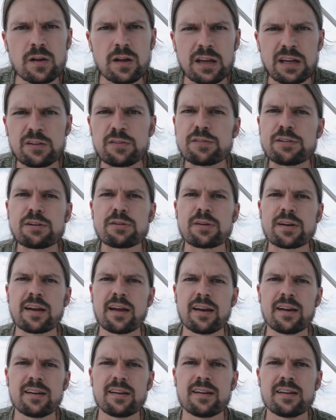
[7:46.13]
if you
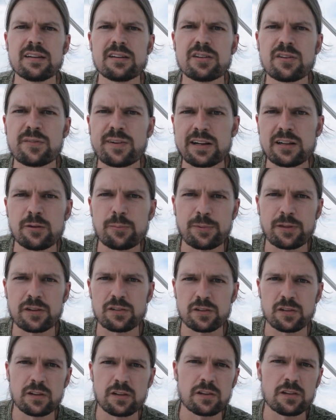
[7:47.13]
can develop
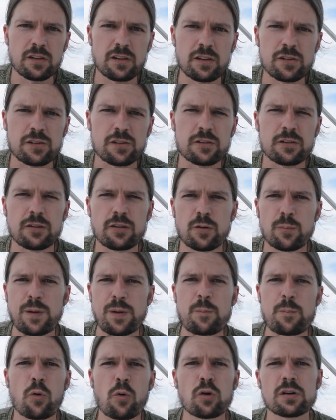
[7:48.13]
this, and this, is a little
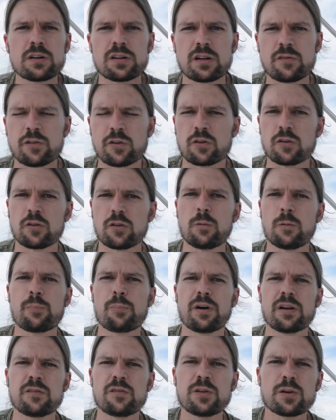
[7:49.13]
bit more difficult,
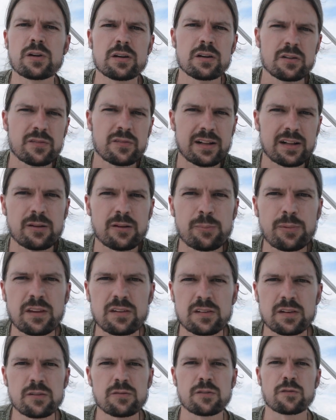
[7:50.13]
but if you can develop
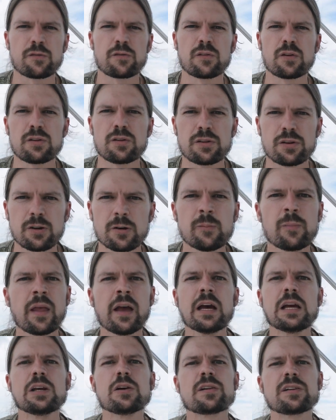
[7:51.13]
this even further,
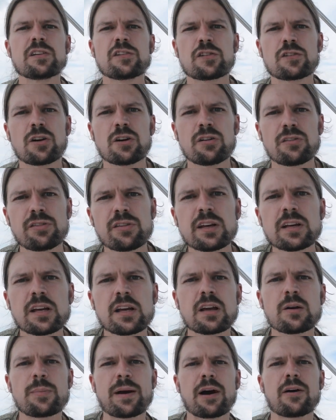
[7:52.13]
you can start
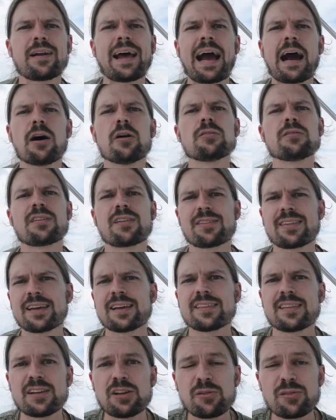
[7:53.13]
thinking about how the
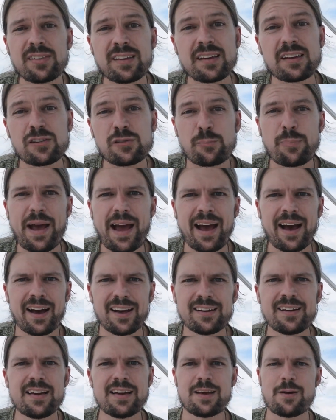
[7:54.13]
thing that you think is
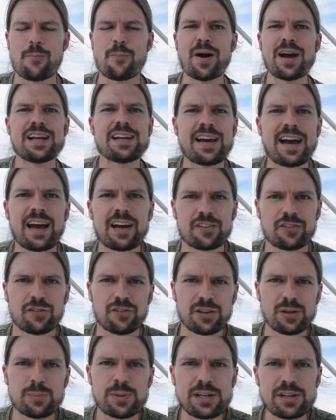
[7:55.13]
bad might
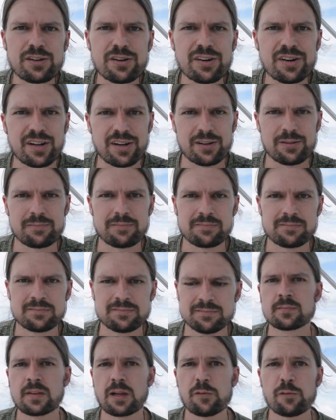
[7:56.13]
actually be good.
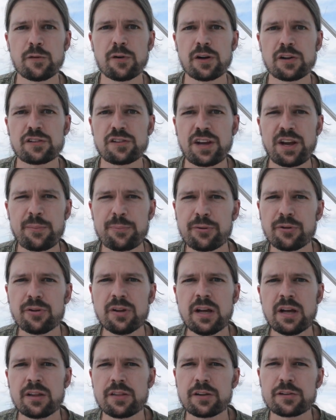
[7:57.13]
For example,
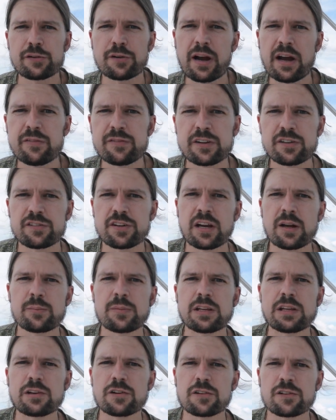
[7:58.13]
the traffic jam
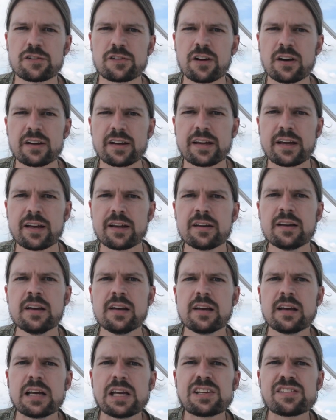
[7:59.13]
that you're stuck in
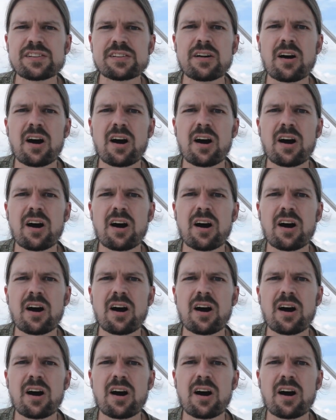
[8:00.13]
is an